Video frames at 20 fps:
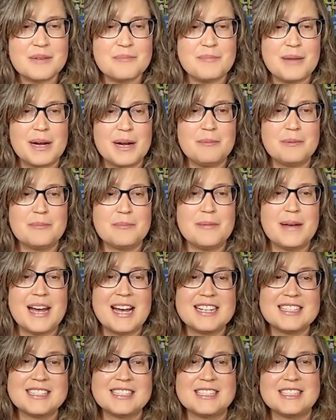Bible
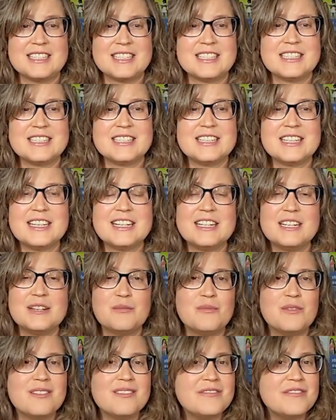passages, and it
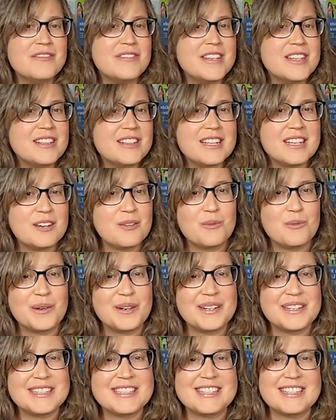won't feel like
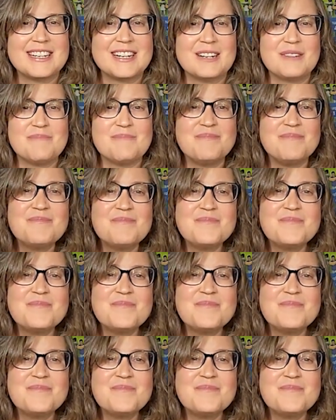work to them.